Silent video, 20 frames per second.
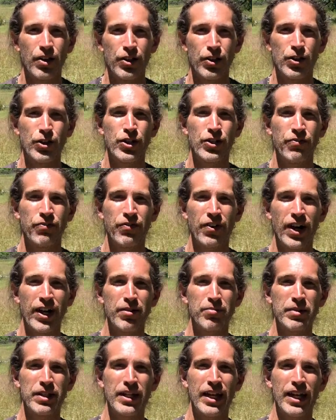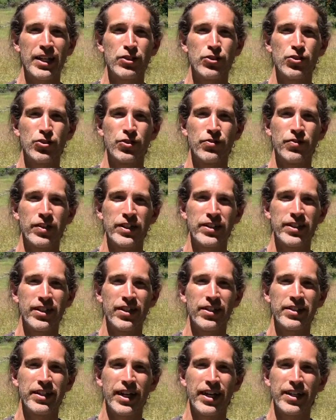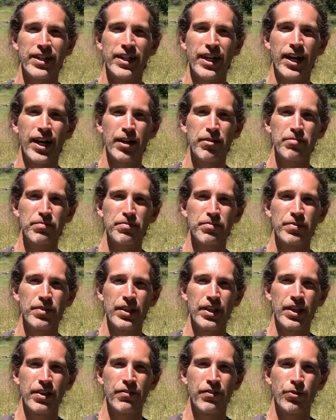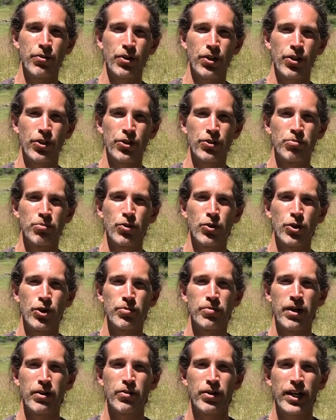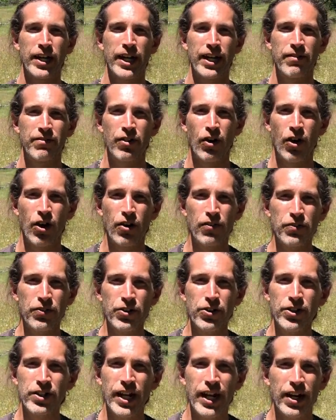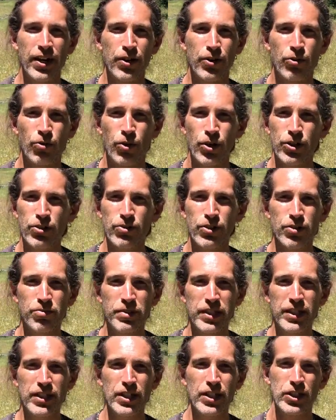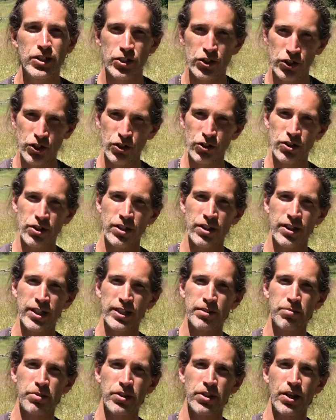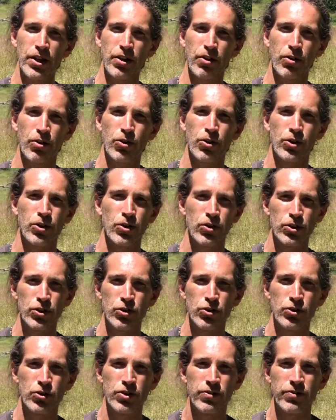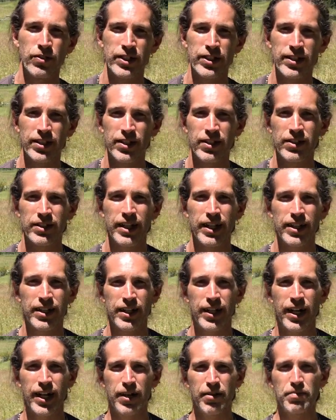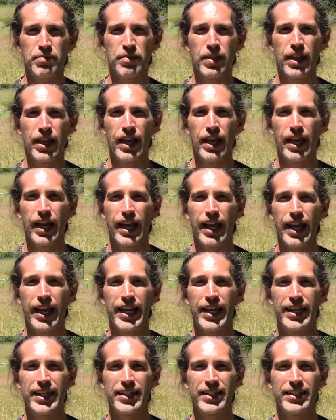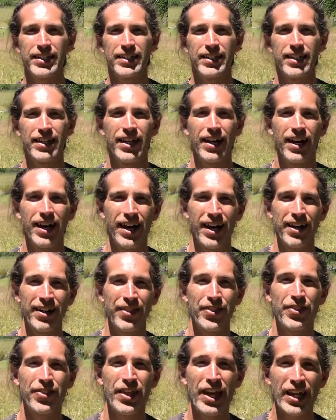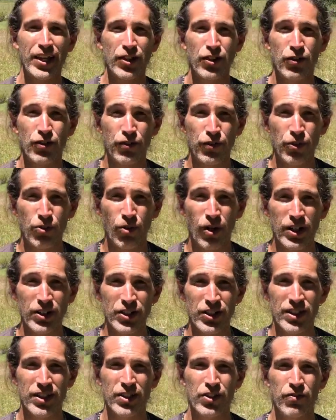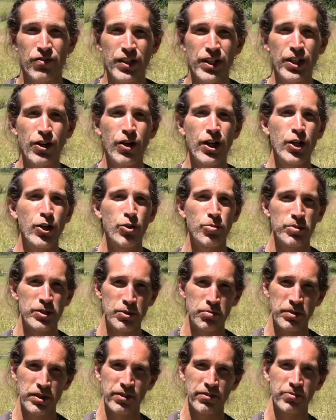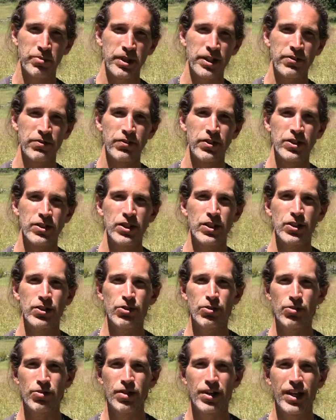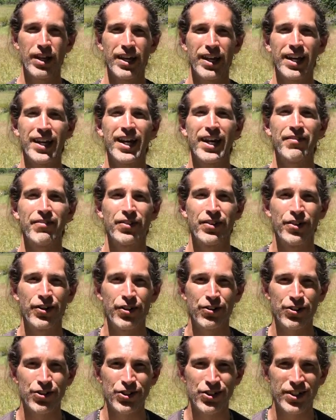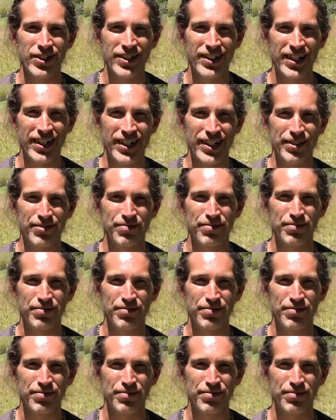You can find me at judahveitel.com. If you want to learn more about what I have to offer and how to work with me, just go to the link below or go to judahveitel.com. And I thank you for watching this video. I hope it's been of benefit to you, and have a nourishing day.